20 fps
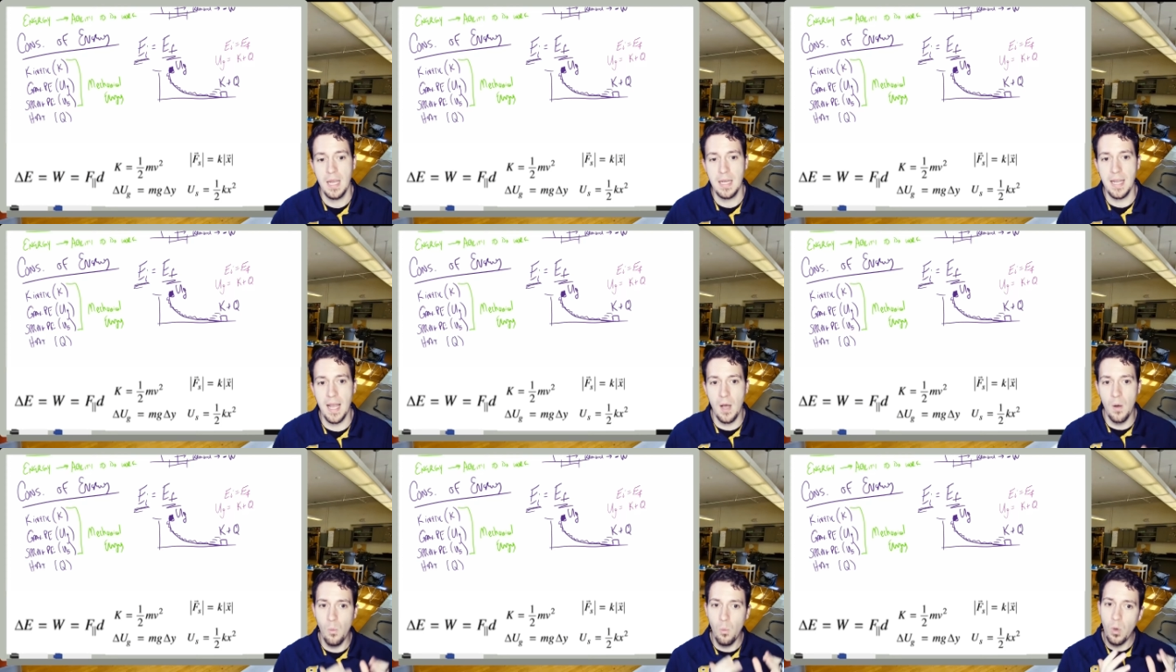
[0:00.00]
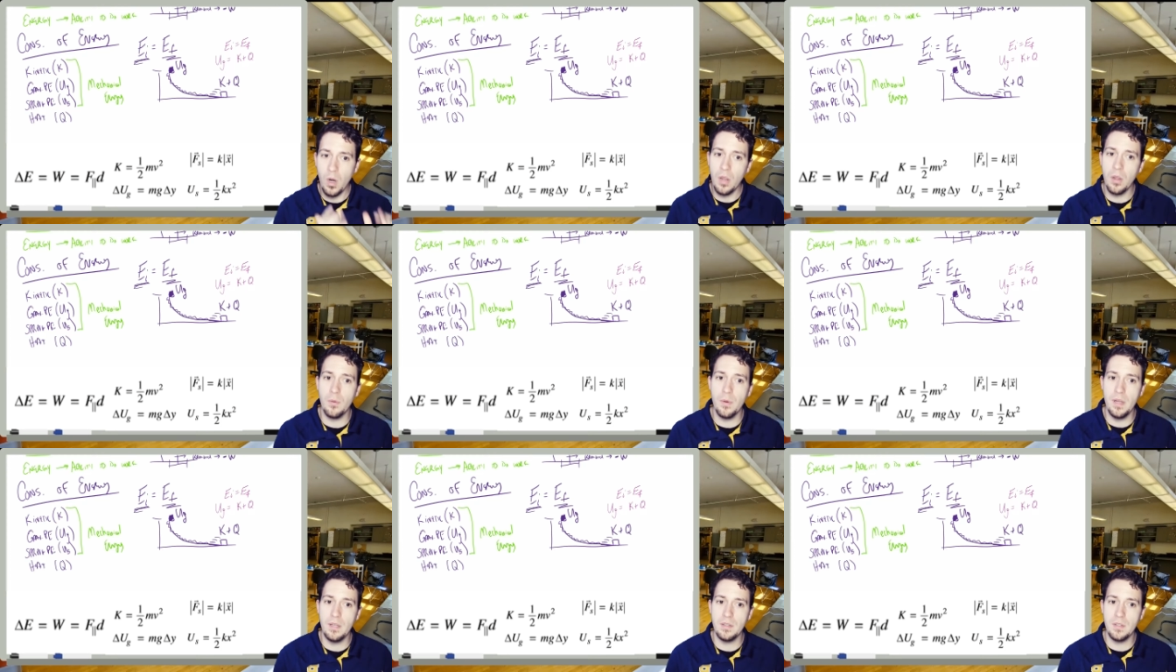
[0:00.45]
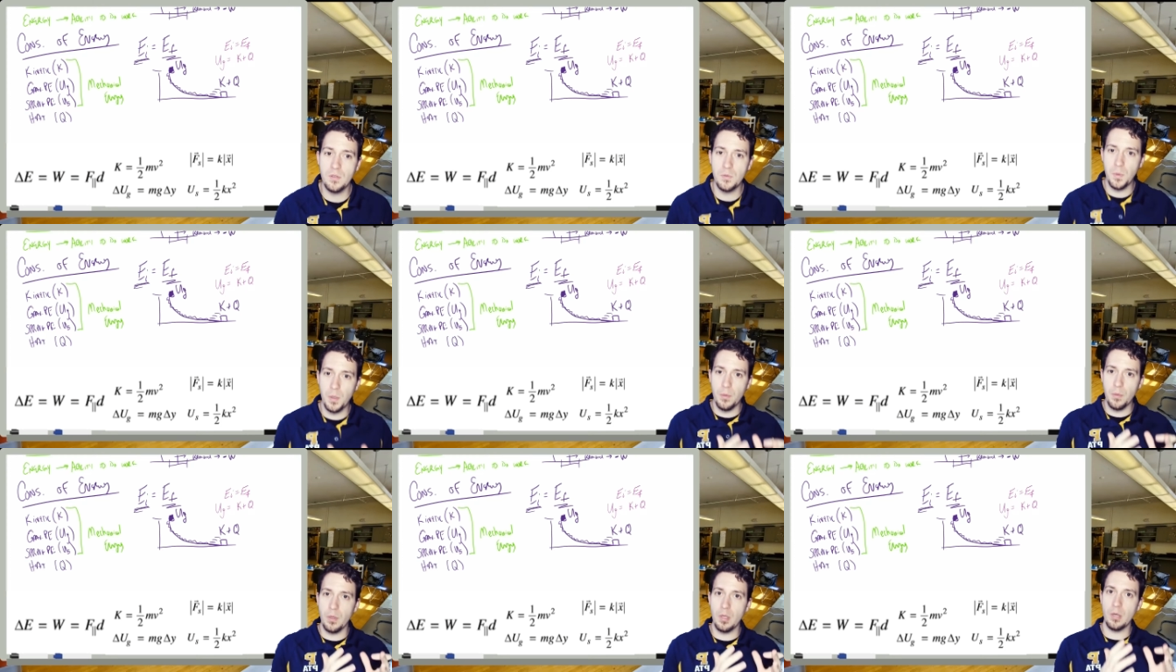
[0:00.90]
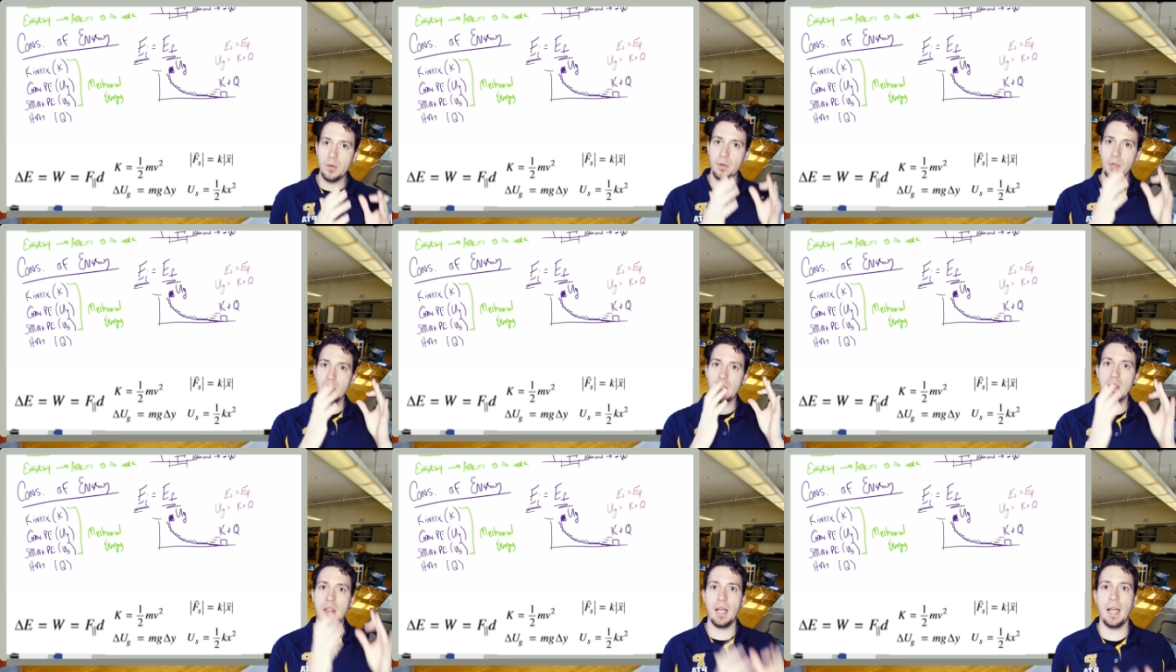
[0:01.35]
Now, one of the reasons we really,
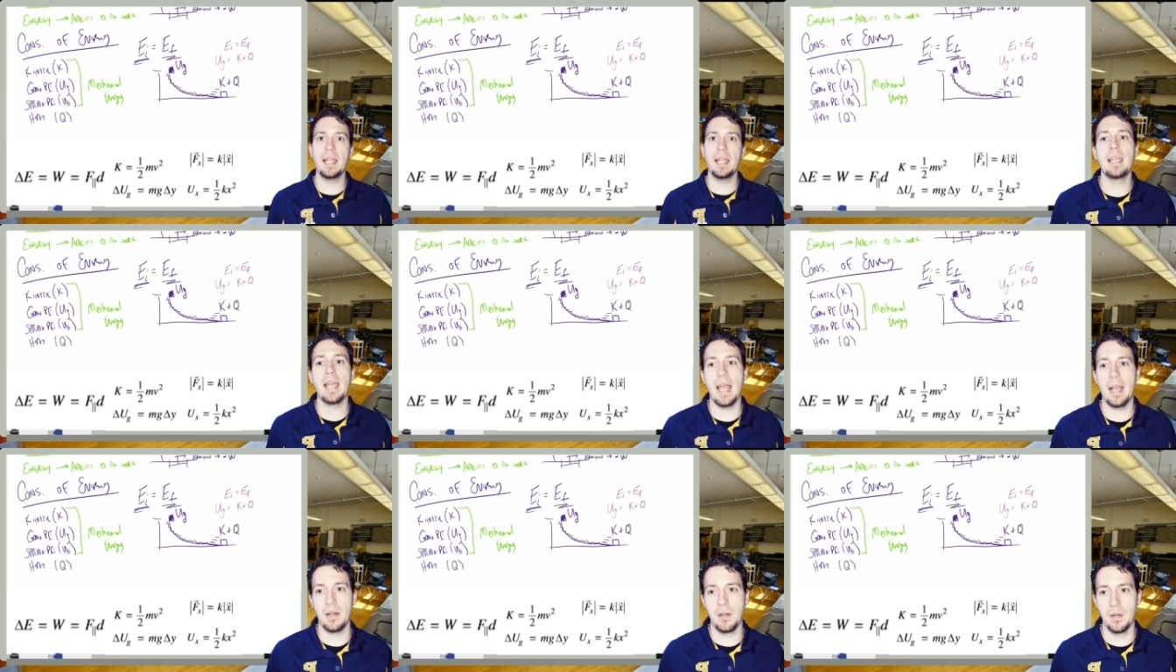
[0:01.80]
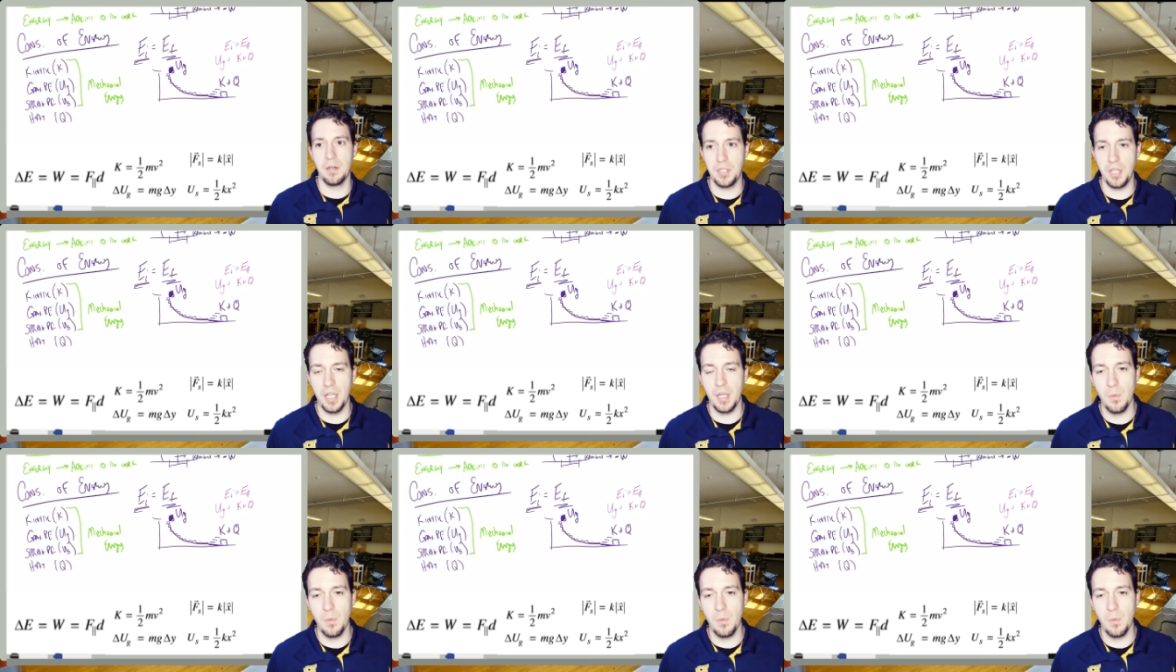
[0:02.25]
really like energy,